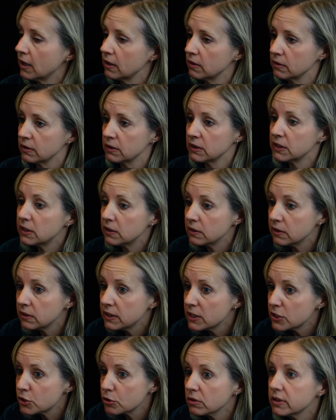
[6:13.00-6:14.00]

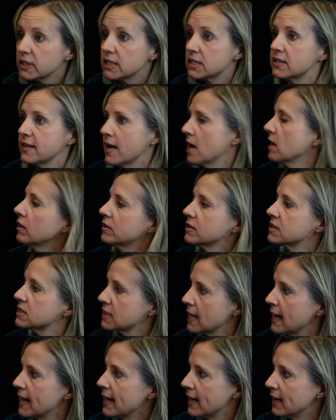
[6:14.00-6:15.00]
literally stand on a
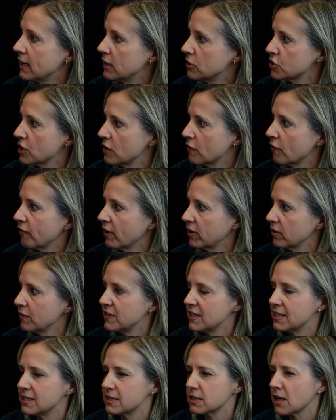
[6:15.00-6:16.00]
stage in front of
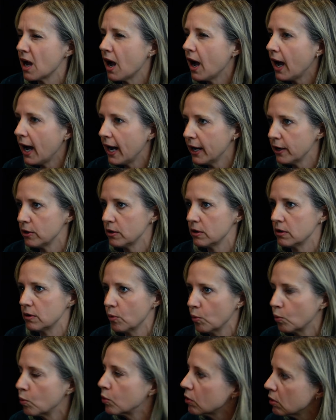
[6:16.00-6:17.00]
the entire
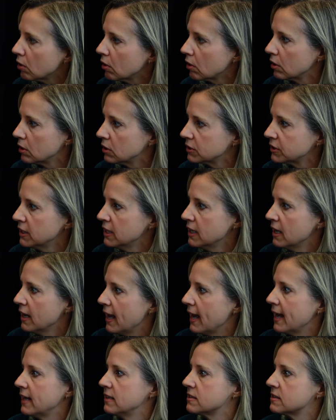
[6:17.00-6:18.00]
world
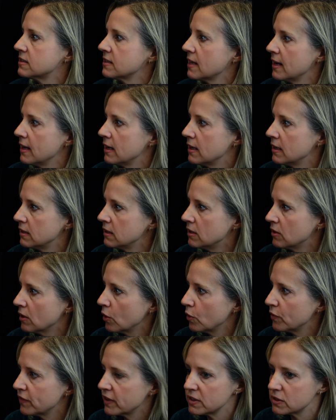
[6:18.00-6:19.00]
and say,
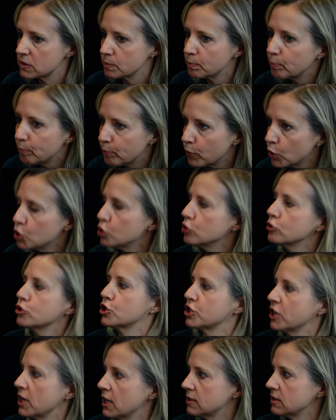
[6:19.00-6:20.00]
that it's
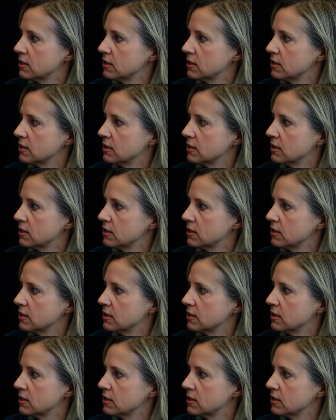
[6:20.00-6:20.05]
bullshit.